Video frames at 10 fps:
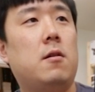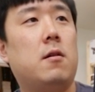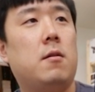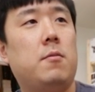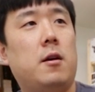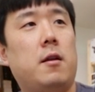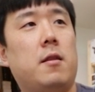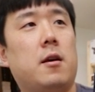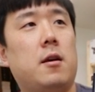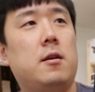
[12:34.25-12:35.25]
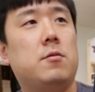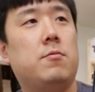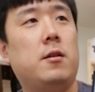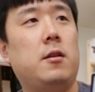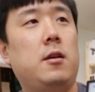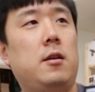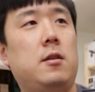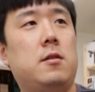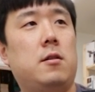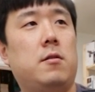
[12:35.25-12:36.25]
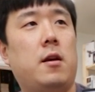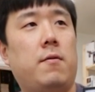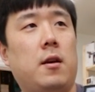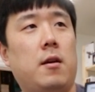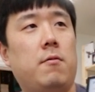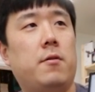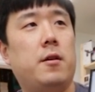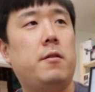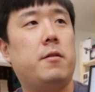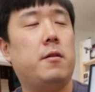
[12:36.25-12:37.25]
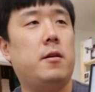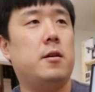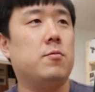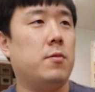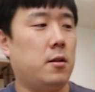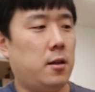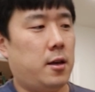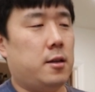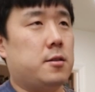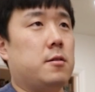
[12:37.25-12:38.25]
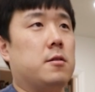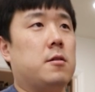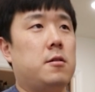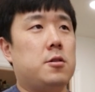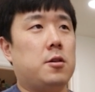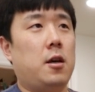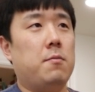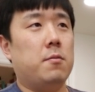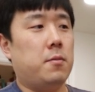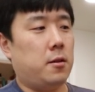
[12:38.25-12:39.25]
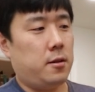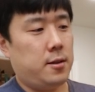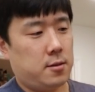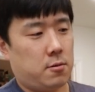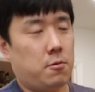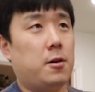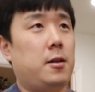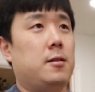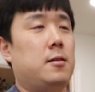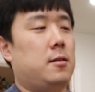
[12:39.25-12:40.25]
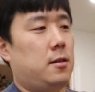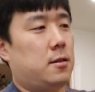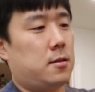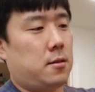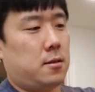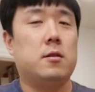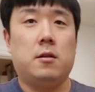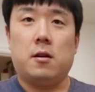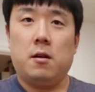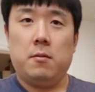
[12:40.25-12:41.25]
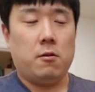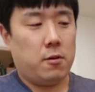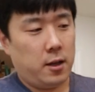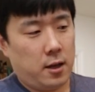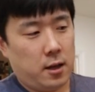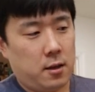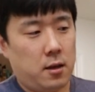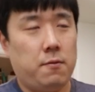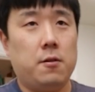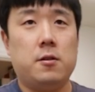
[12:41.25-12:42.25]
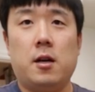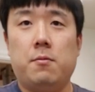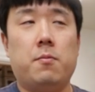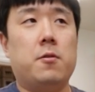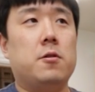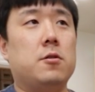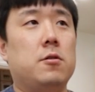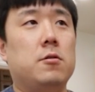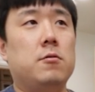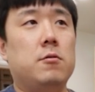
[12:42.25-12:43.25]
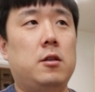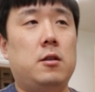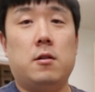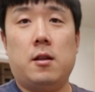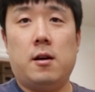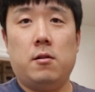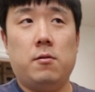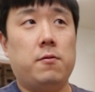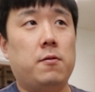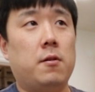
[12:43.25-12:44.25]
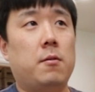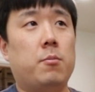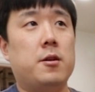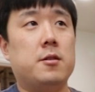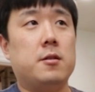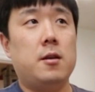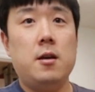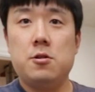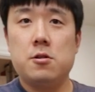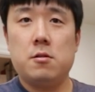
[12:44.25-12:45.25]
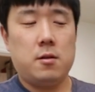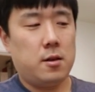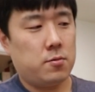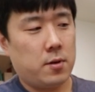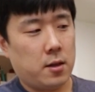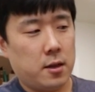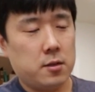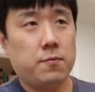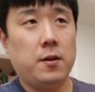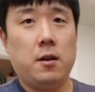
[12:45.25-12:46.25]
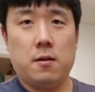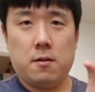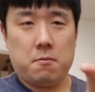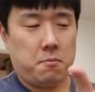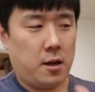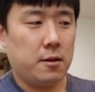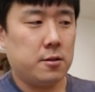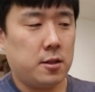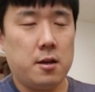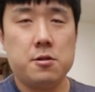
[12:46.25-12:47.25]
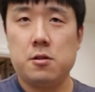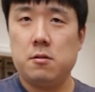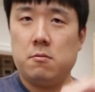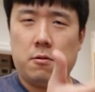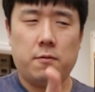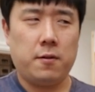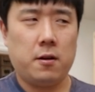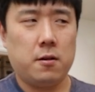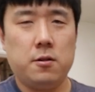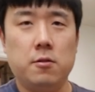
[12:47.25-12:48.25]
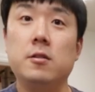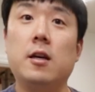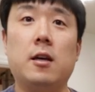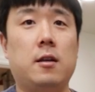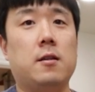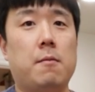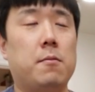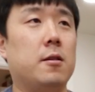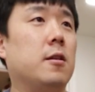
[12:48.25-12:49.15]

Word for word: arm that is really easy to navigate with as well as the touch capabilities quite neat it's going to come in quite handy if you're type of person who needs a lot of presentation as well as finger annotation or finger note-taking type of